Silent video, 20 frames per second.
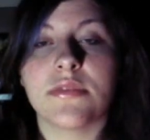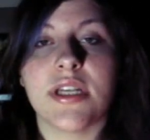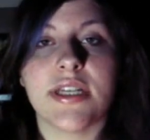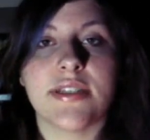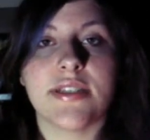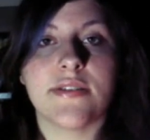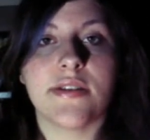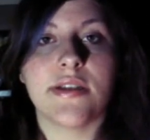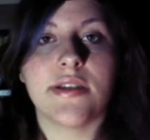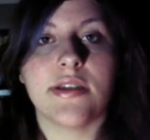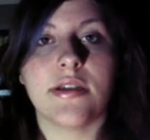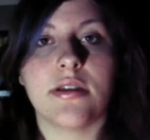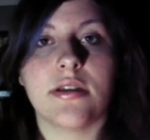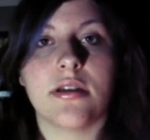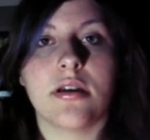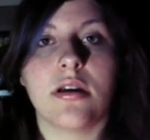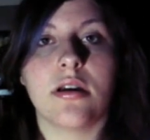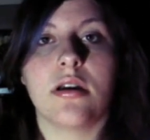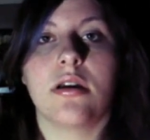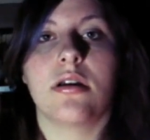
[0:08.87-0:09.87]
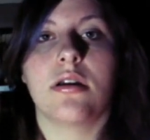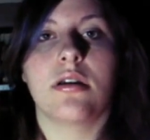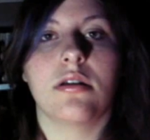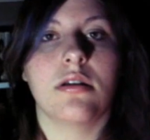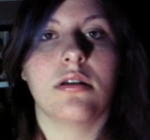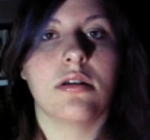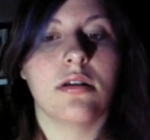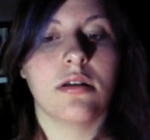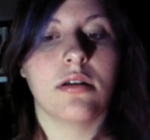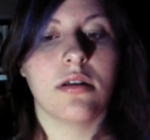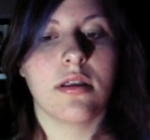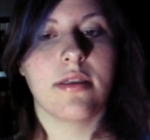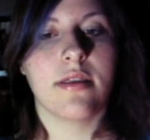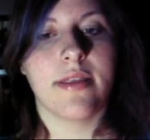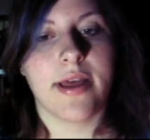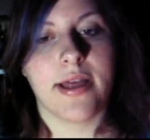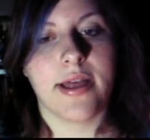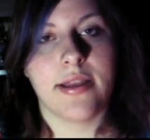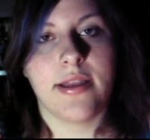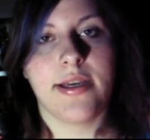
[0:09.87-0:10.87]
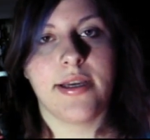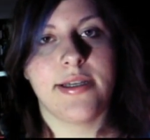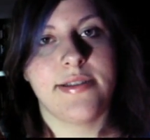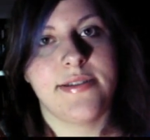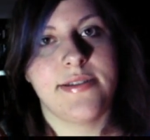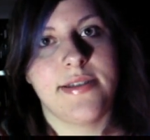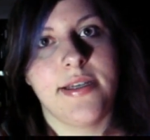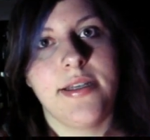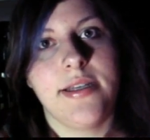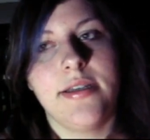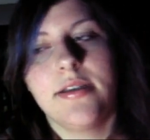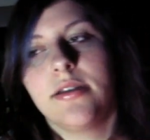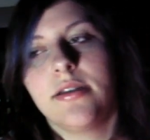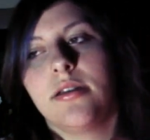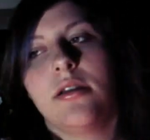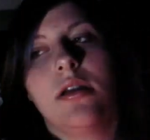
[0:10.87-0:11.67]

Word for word: Testing that light set.